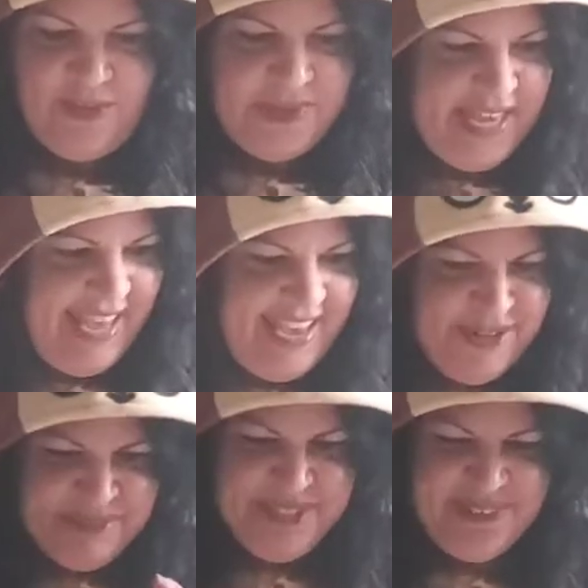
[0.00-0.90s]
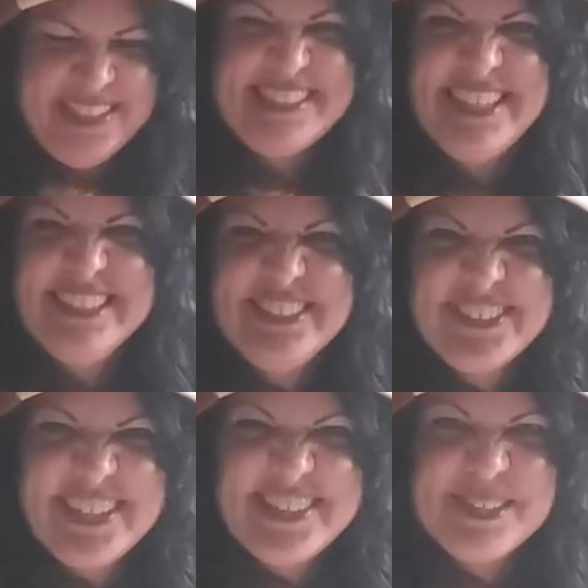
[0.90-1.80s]
Okay, I'm so excited to
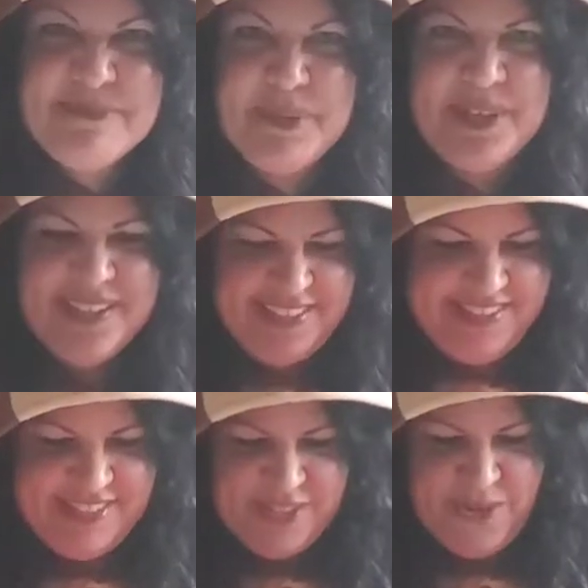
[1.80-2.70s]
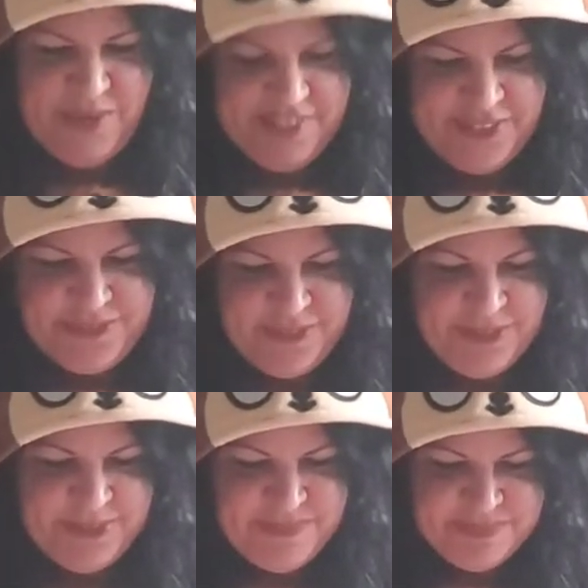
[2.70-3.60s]
read this book. It's so
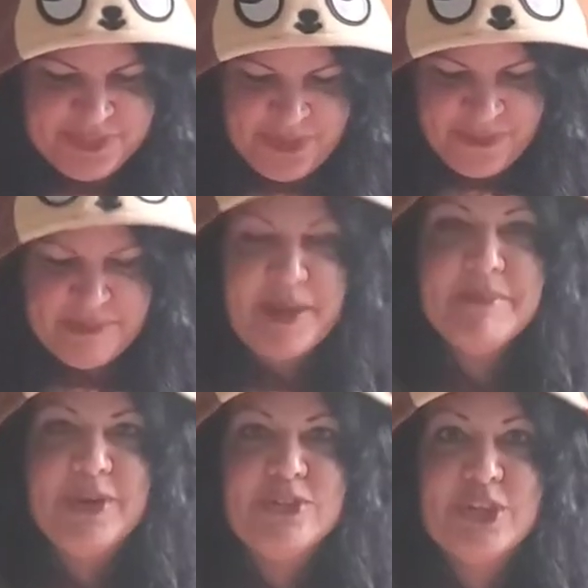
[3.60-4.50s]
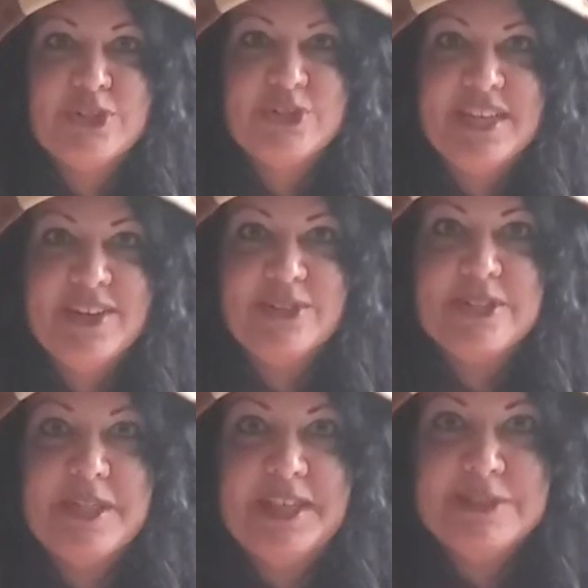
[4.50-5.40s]
wonderful. So remember, tricks or tales,
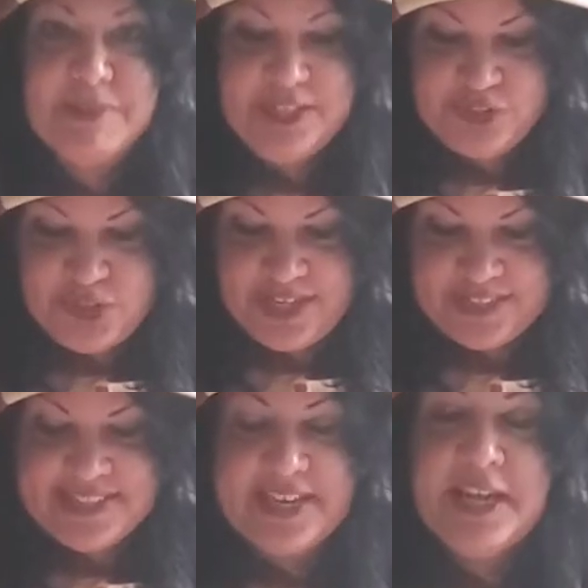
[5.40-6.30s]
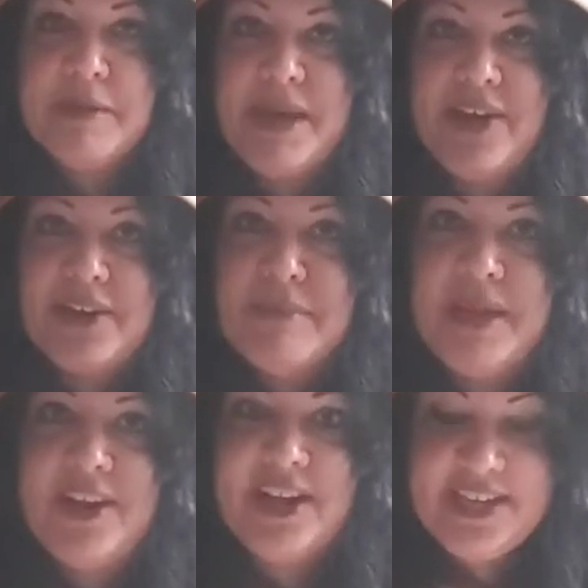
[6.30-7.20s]
they like to play tricks, thinking about
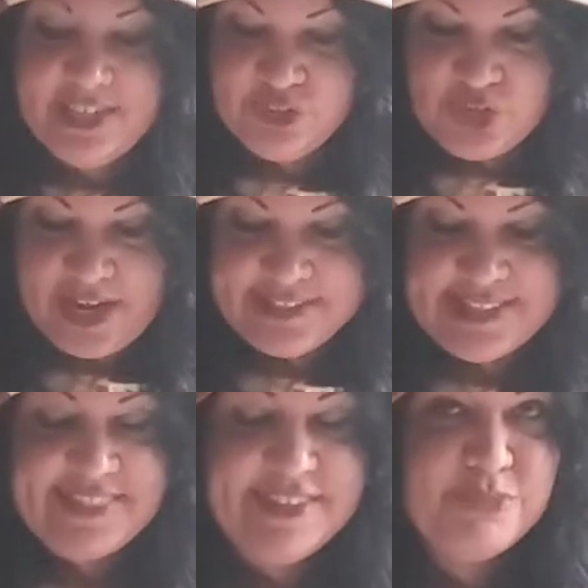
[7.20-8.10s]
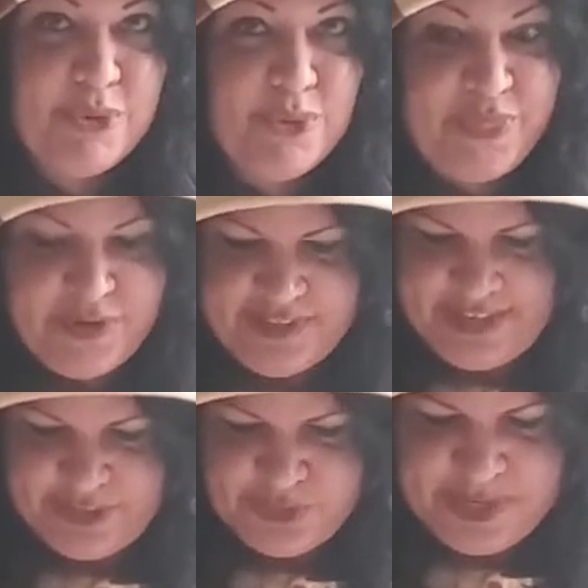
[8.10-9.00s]
comparing and contrasting this book with our
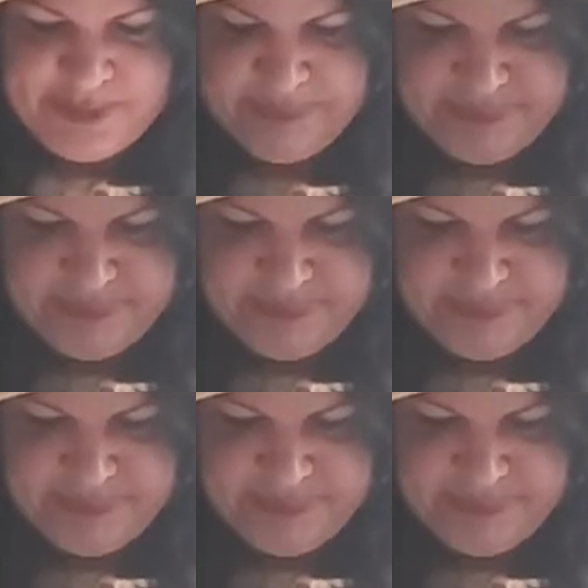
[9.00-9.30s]
next one.